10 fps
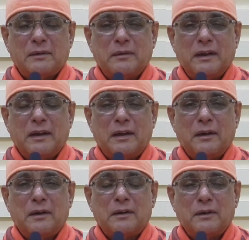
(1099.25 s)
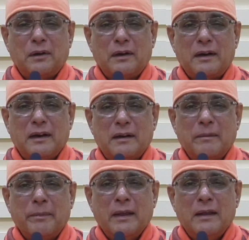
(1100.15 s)
They cannot tolerate
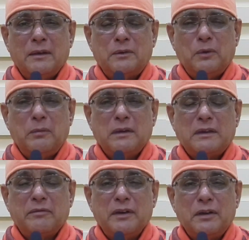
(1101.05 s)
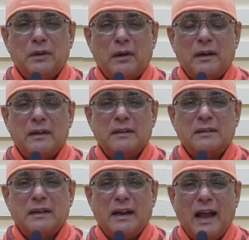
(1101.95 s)
so much of intolerance
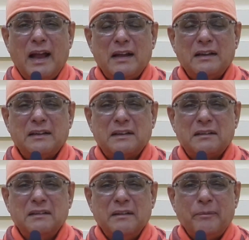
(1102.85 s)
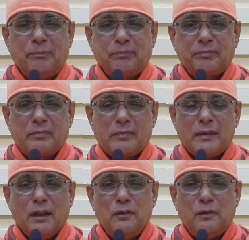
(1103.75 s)
and anger,
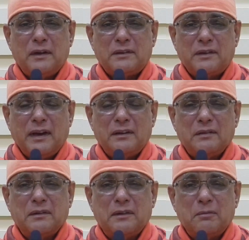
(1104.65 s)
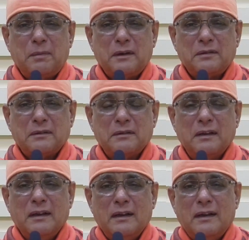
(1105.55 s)
frustration, depression
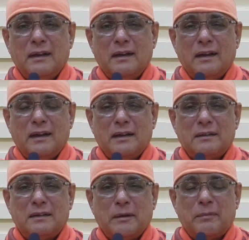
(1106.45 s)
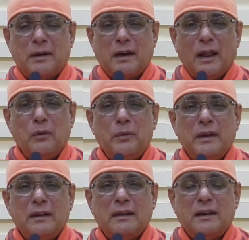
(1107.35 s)
is
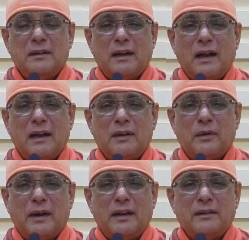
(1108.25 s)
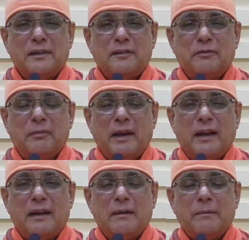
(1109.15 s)
clouding the entire horizon of
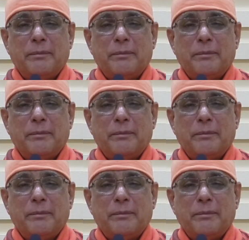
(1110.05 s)
man.